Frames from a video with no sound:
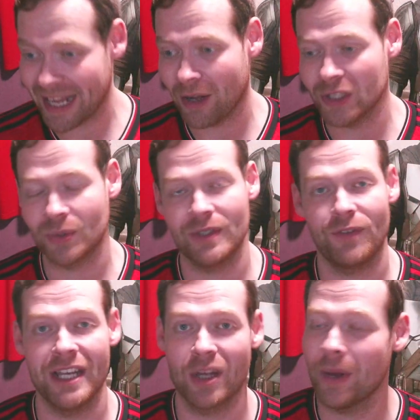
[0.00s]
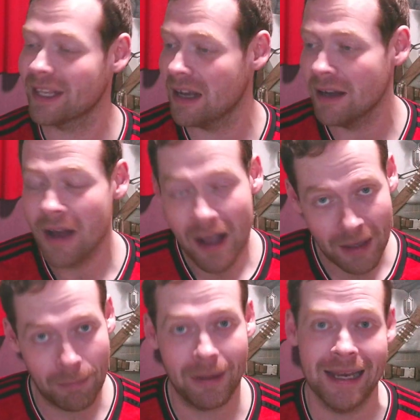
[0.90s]
onto his feet quicker.
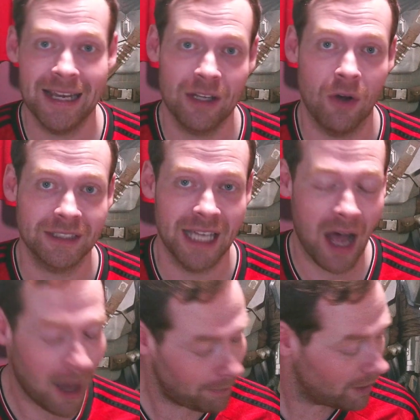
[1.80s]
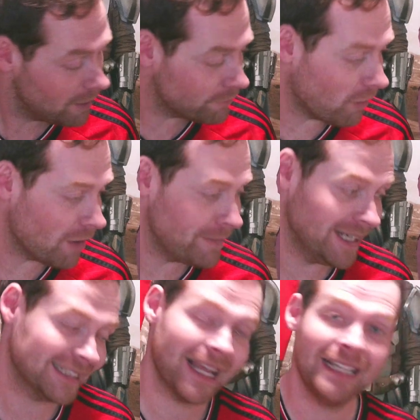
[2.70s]
Completely cocks it up. 5
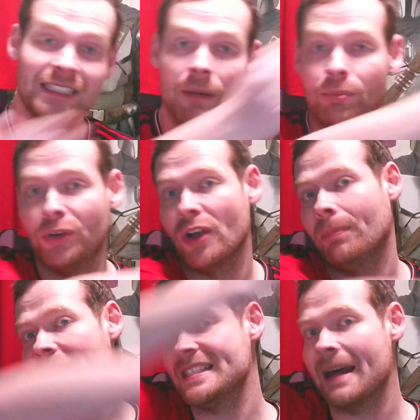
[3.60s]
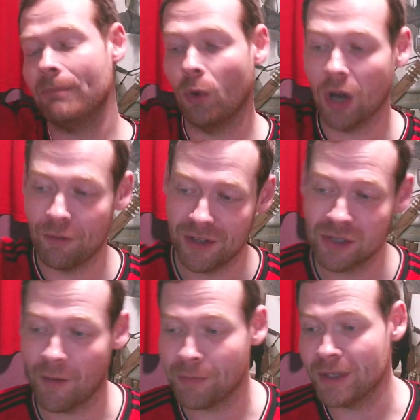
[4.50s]
minutes later, Bruno plays that ball over the
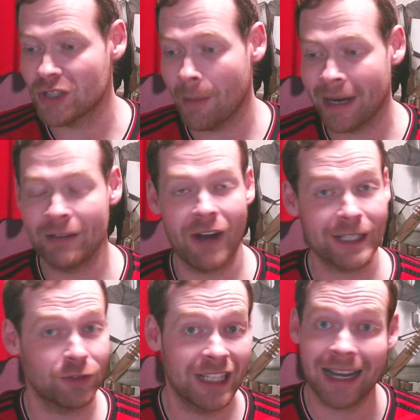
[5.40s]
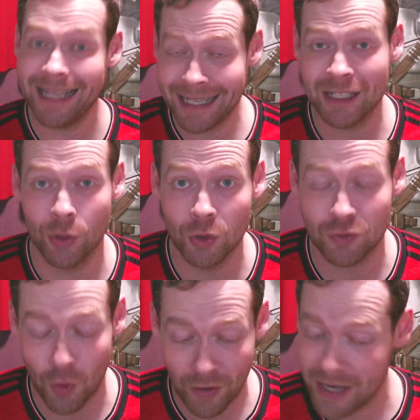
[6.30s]
top to McTominay. Rashford clearly calls
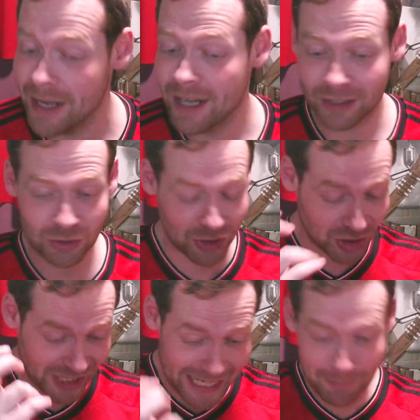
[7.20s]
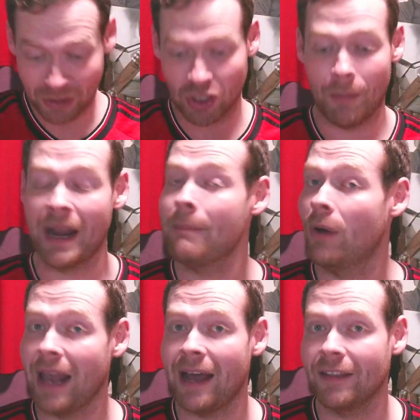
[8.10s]
for it because you see McTominay pull
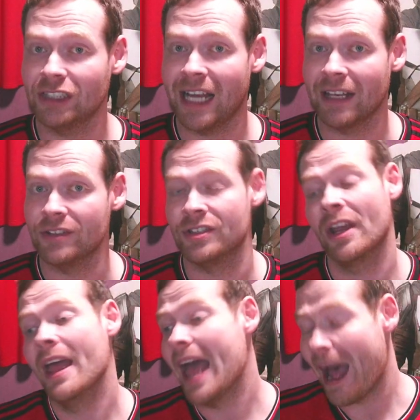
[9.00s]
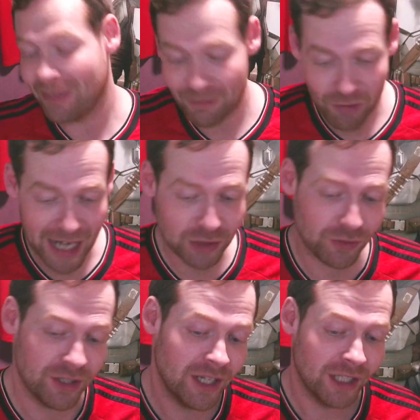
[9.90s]
out of the challenge. And then
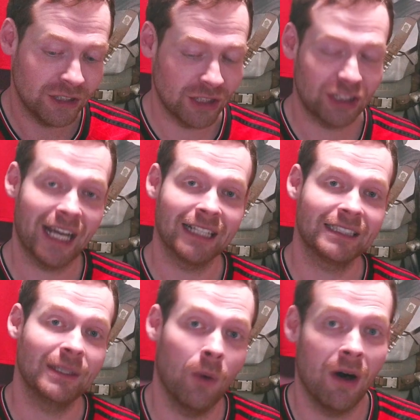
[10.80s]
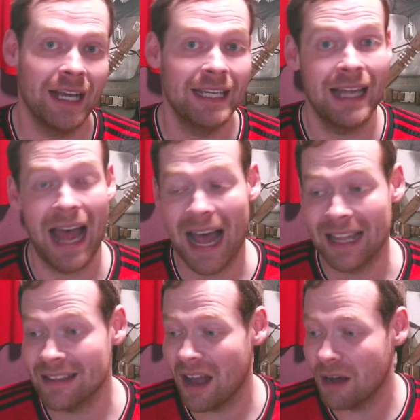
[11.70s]
Rashford just shanks it wide.
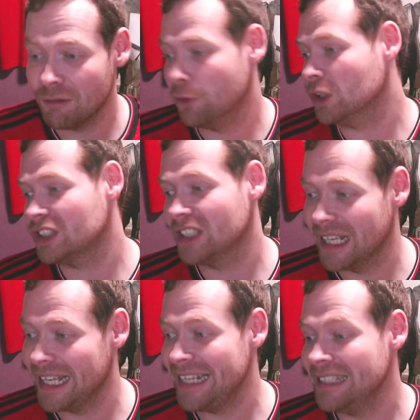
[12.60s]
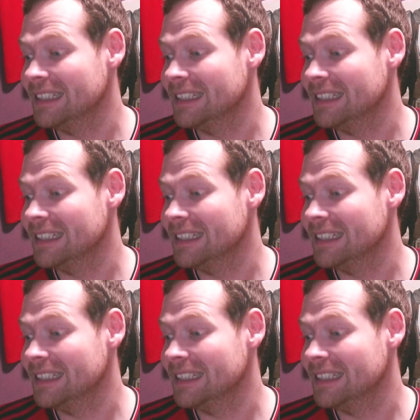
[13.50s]
And unfortunately,